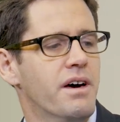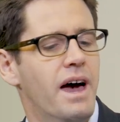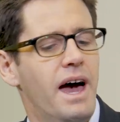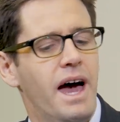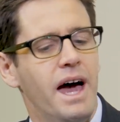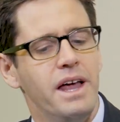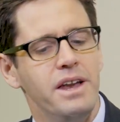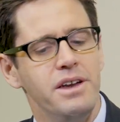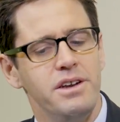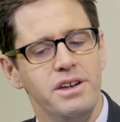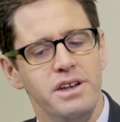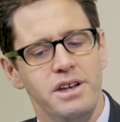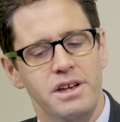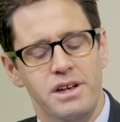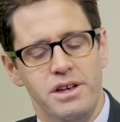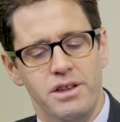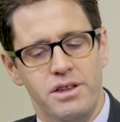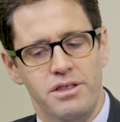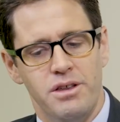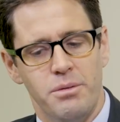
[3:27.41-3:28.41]
And
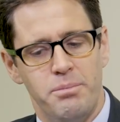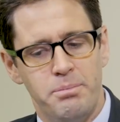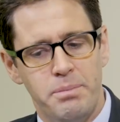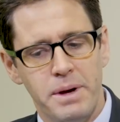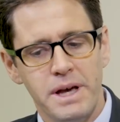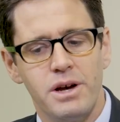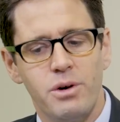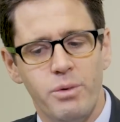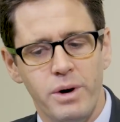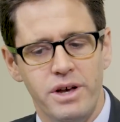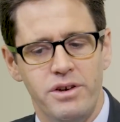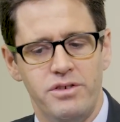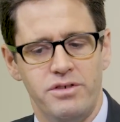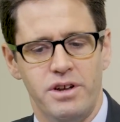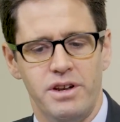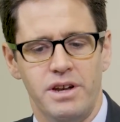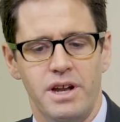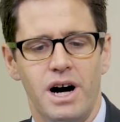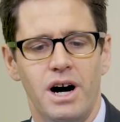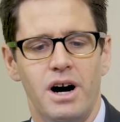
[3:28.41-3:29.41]
the big
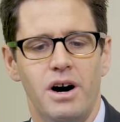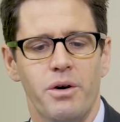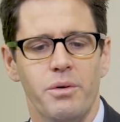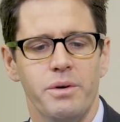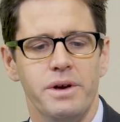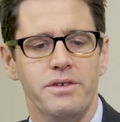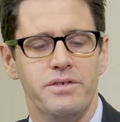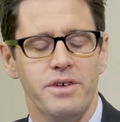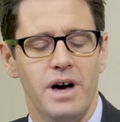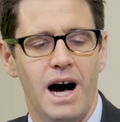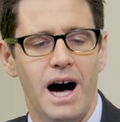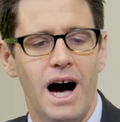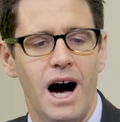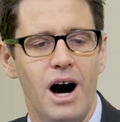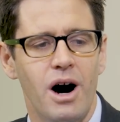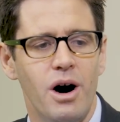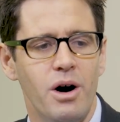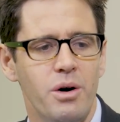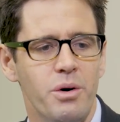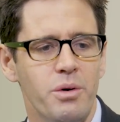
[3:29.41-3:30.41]
question now is
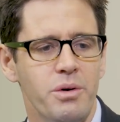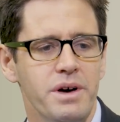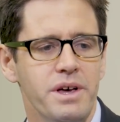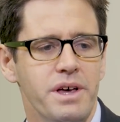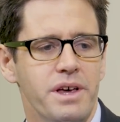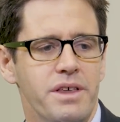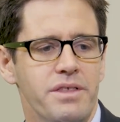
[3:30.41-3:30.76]
how